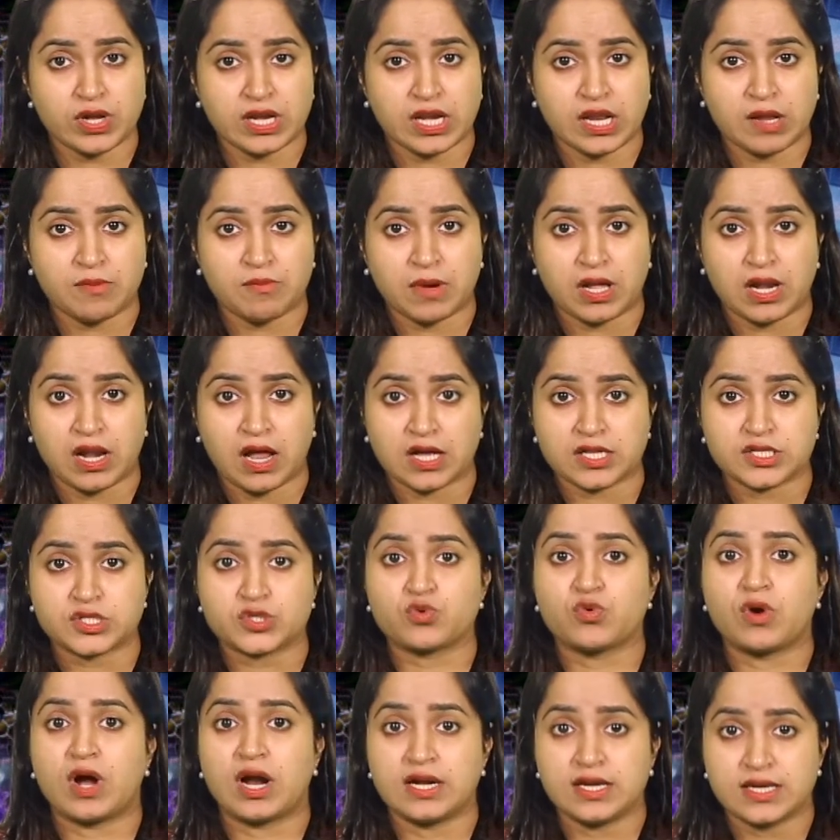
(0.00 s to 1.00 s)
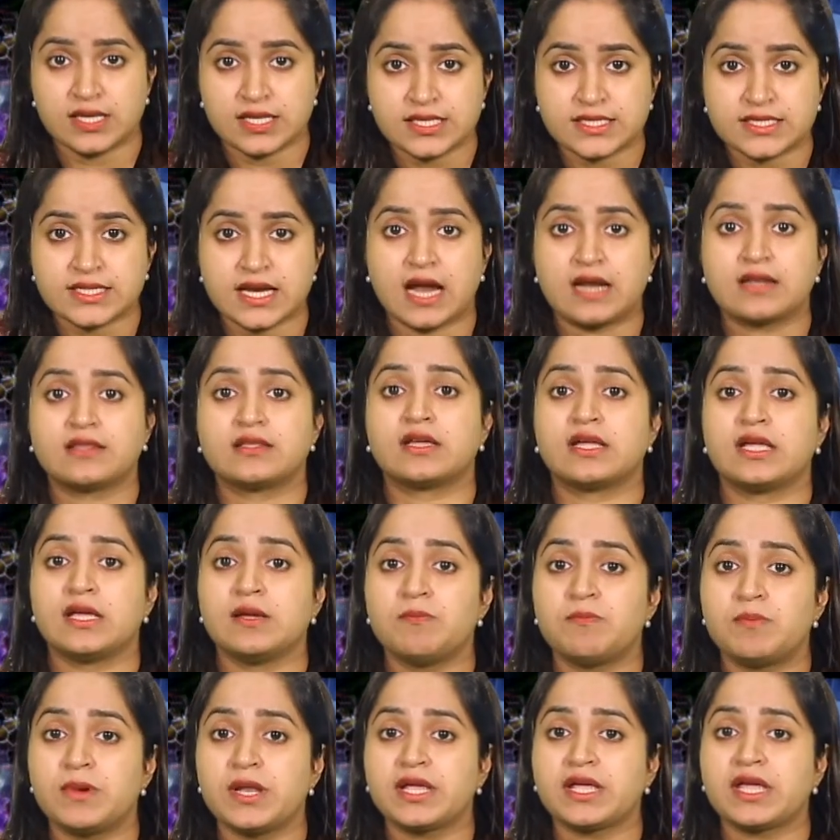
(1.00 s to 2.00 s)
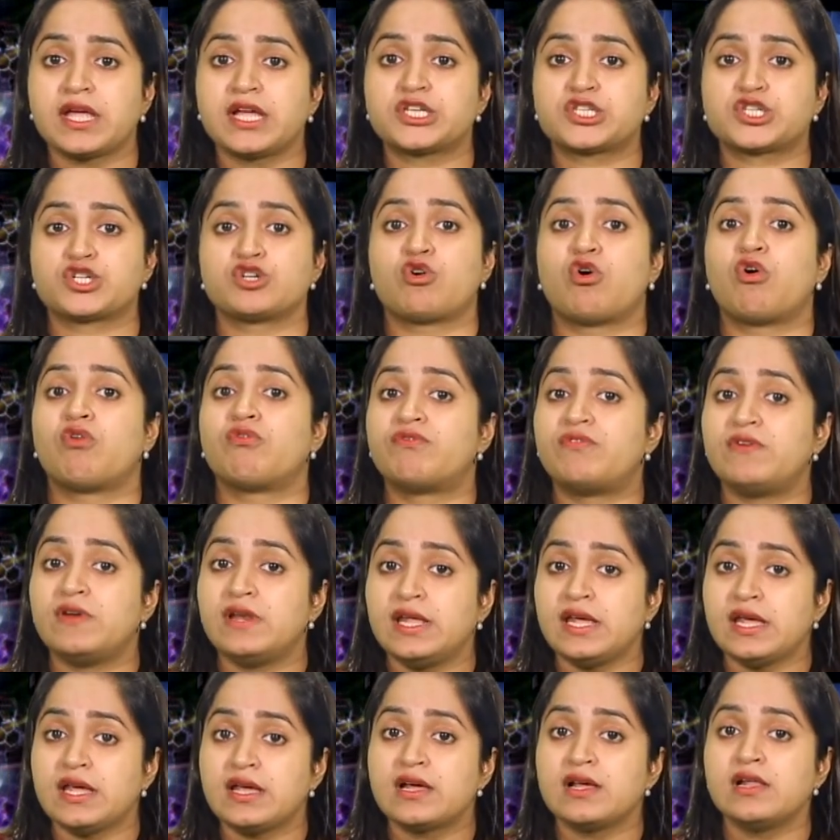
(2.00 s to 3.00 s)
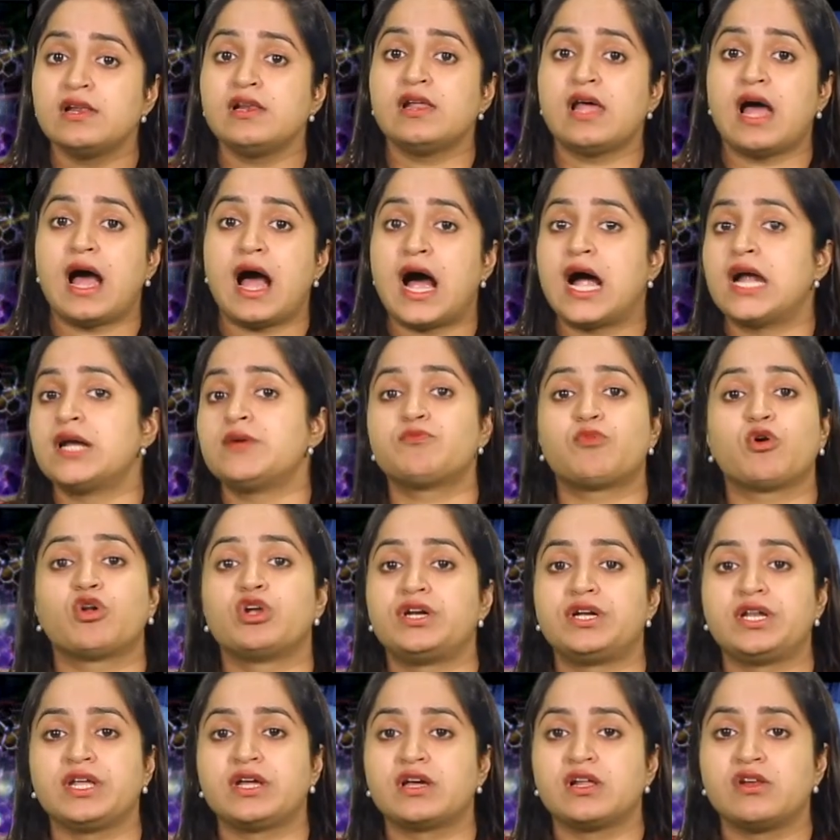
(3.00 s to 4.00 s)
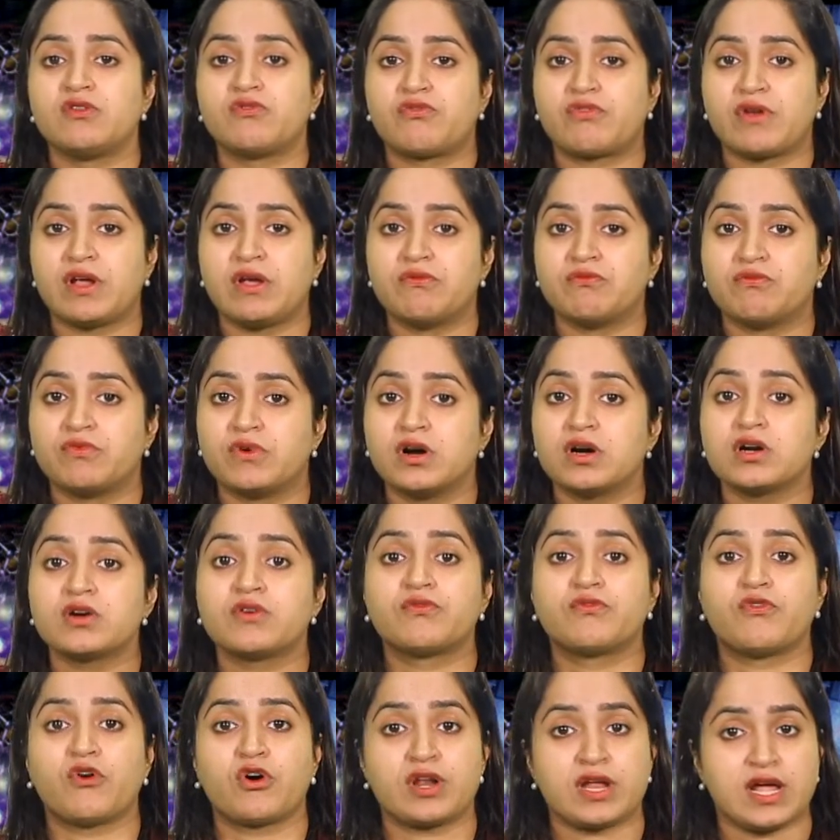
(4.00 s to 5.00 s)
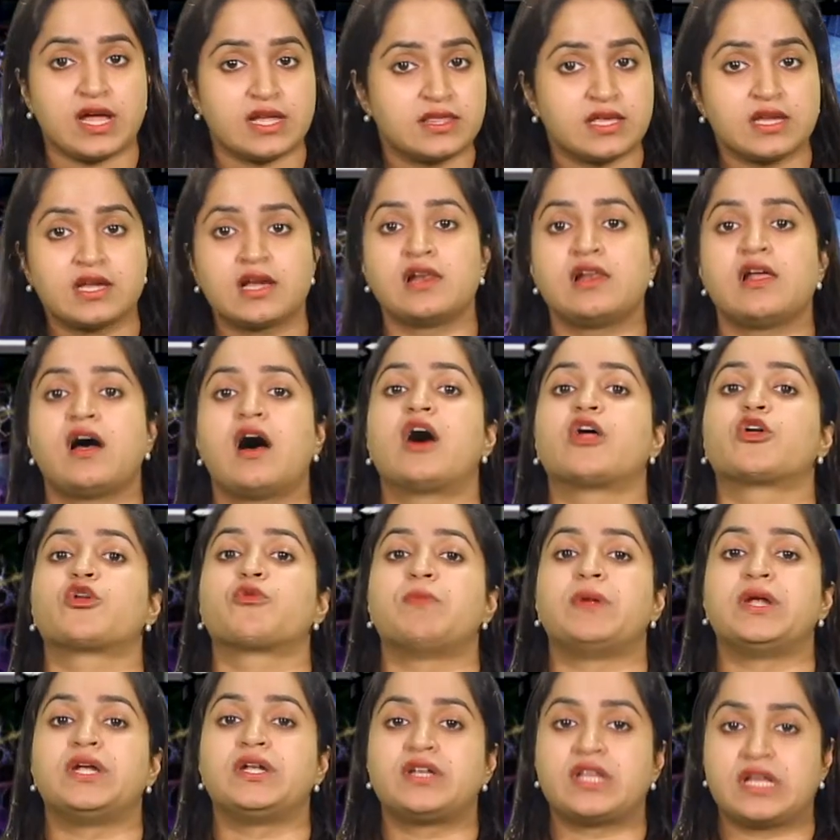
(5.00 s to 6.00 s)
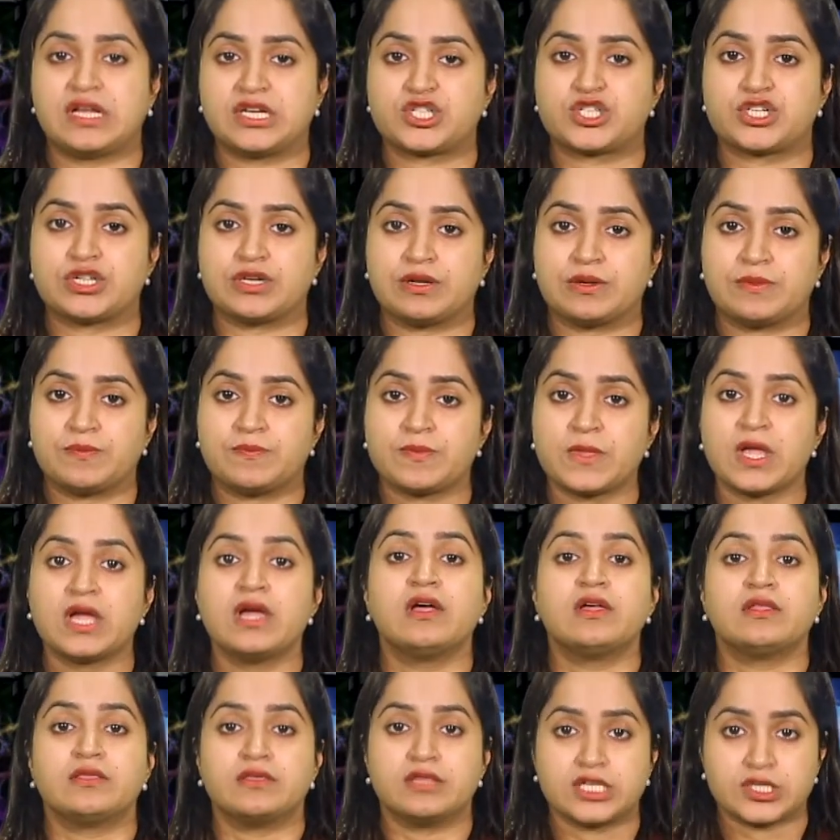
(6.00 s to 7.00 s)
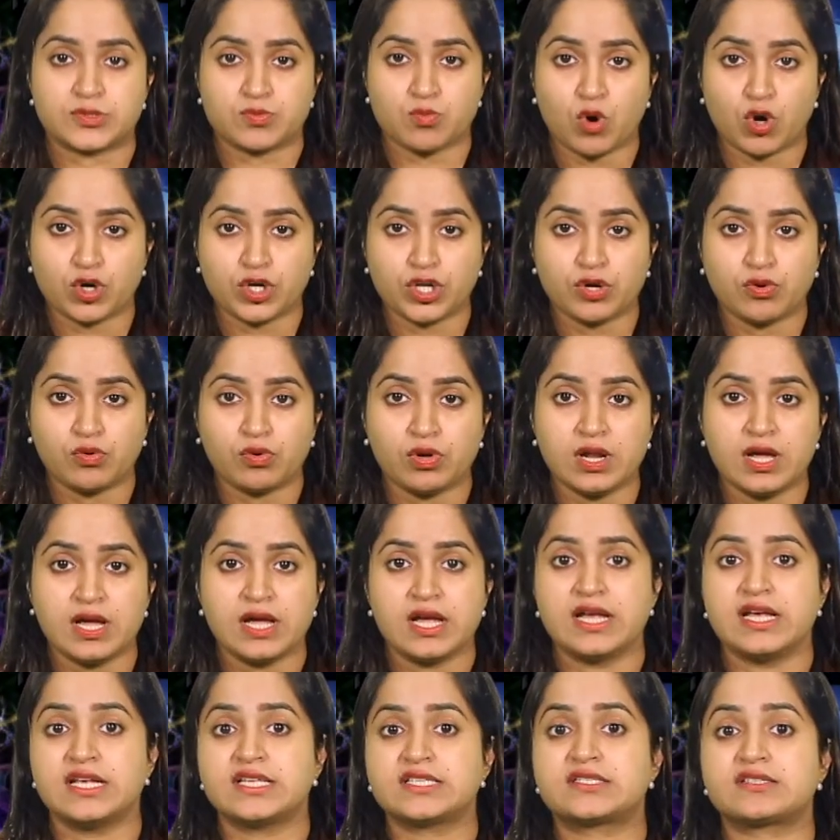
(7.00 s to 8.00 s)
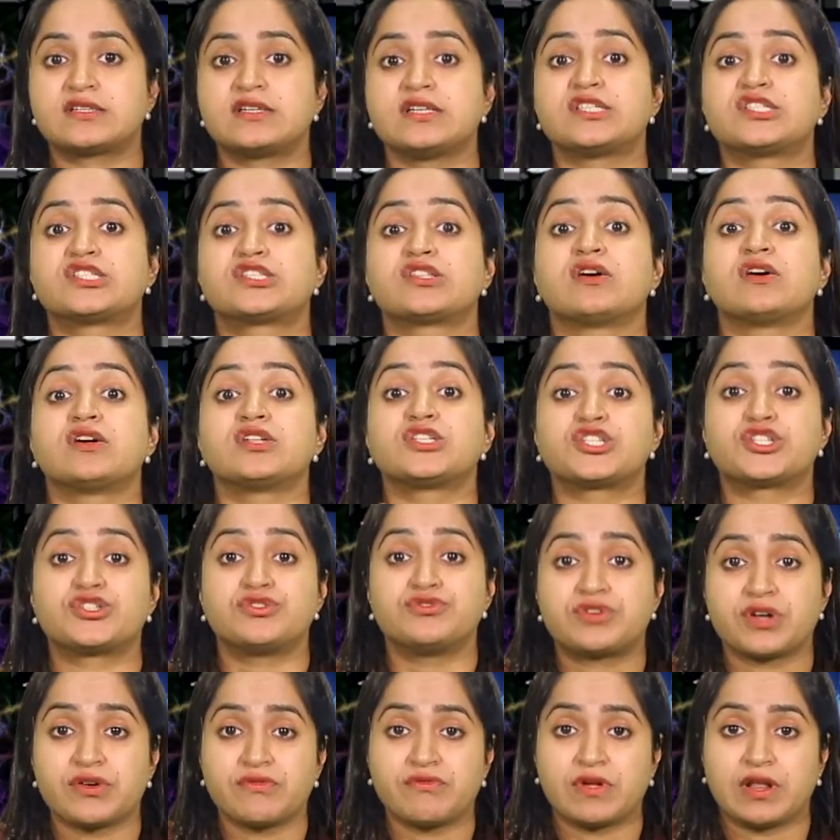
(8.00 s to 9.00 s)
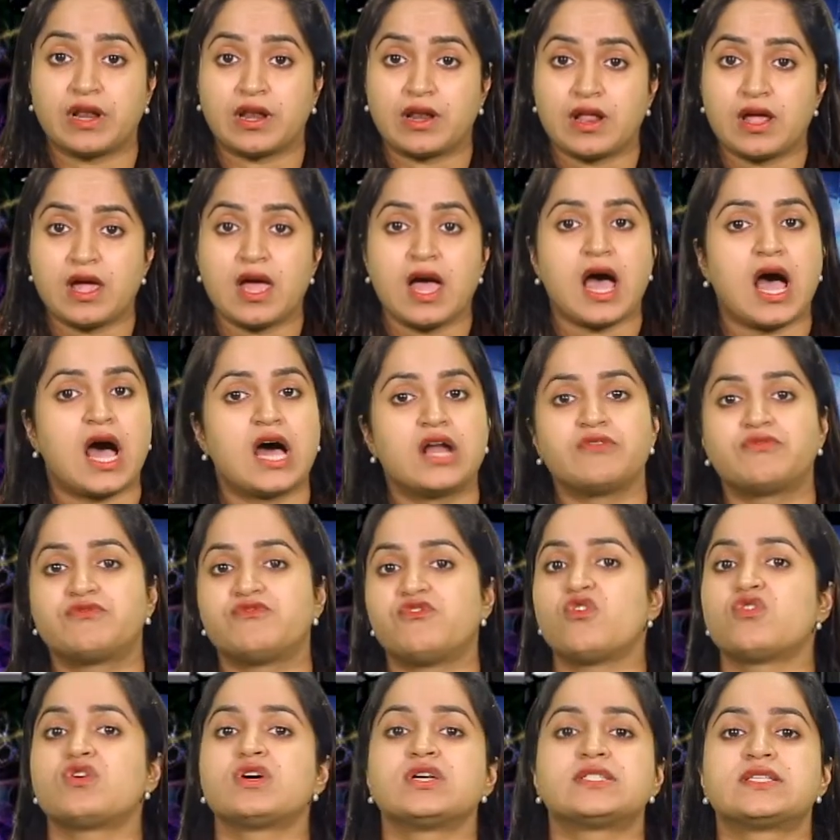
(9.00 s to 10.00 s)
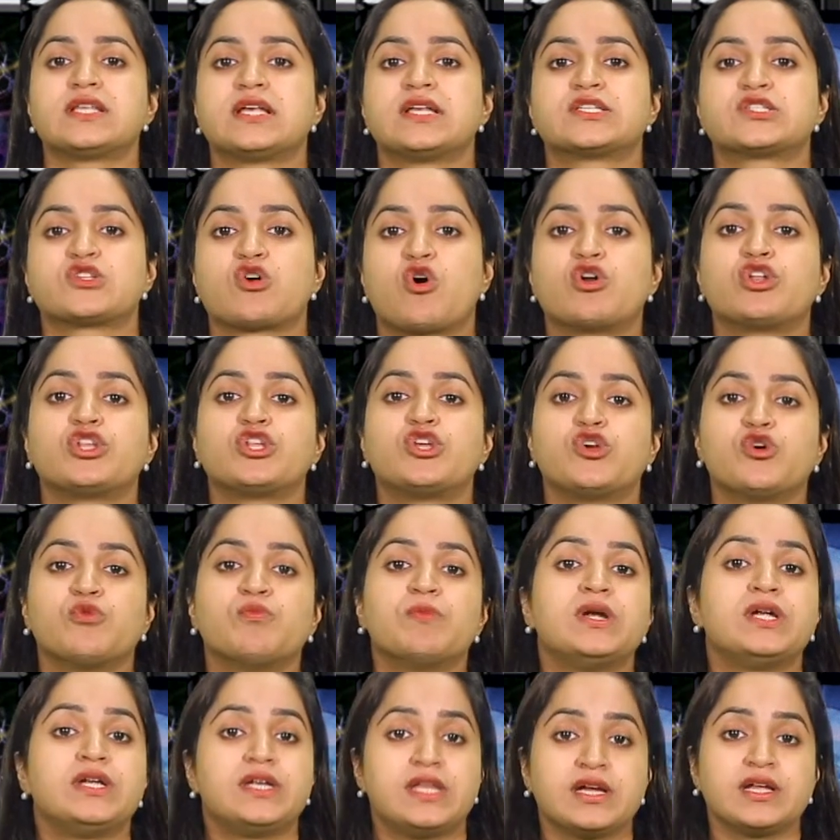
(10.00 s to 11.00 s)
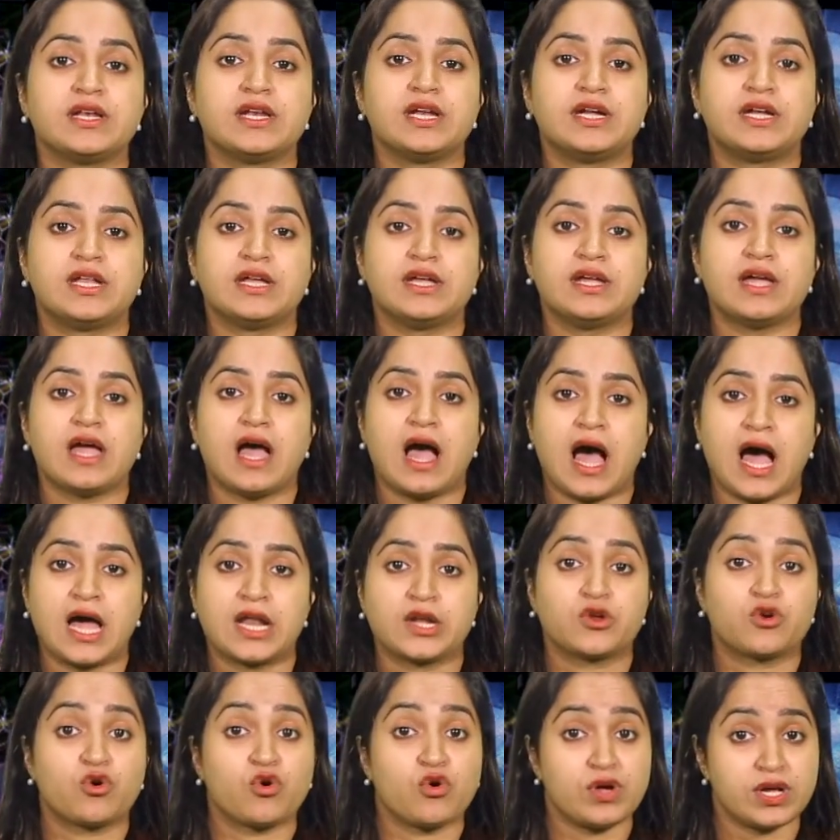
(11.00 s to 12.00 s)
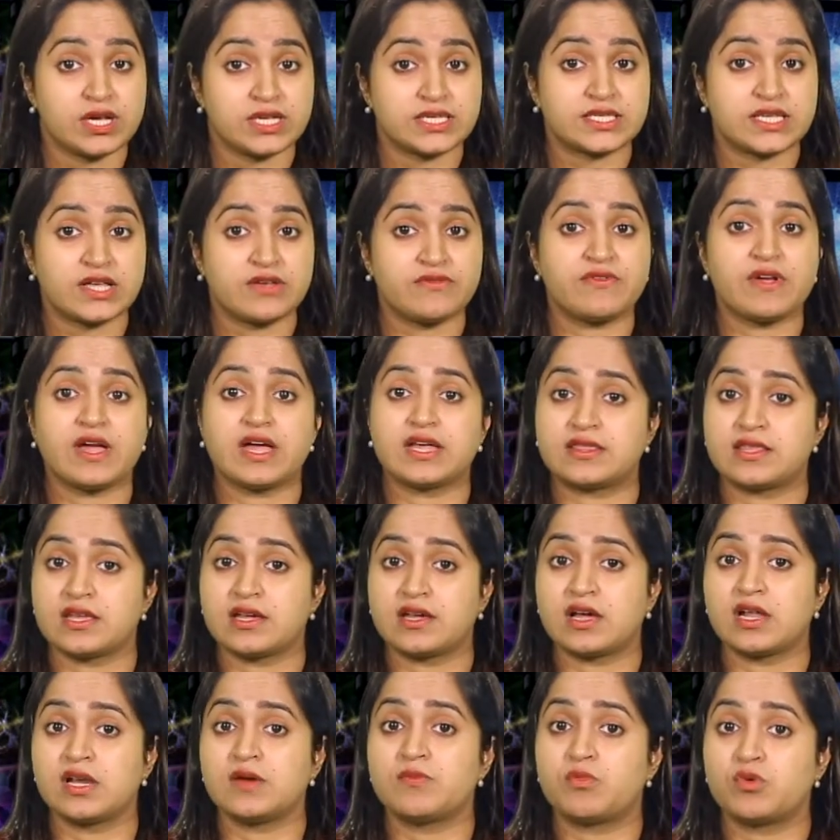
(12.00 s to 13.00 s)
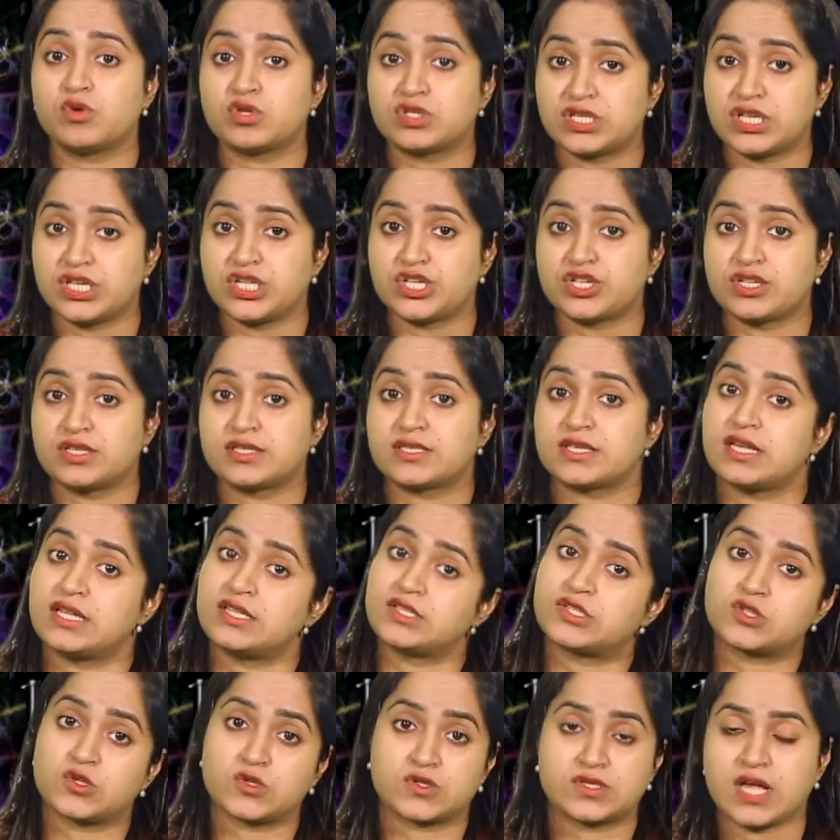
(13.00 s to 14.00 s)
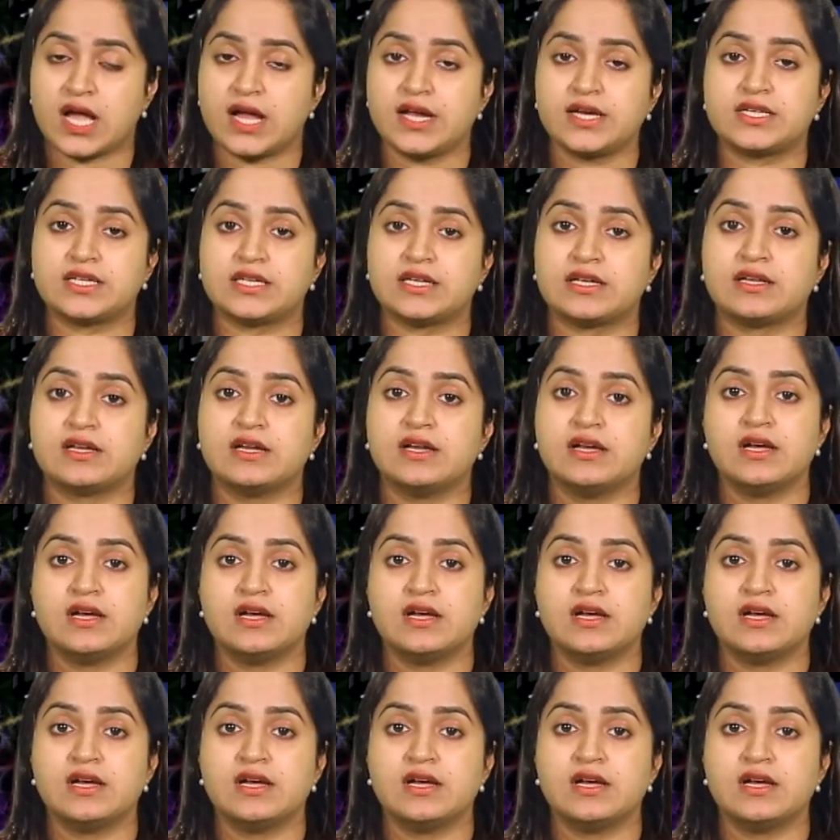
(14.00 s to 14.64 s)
enable us to understand the implication of legal and political framework for ethical argumentation. This module is research driven and focuses on human dignity and cohesive ethical positions in society.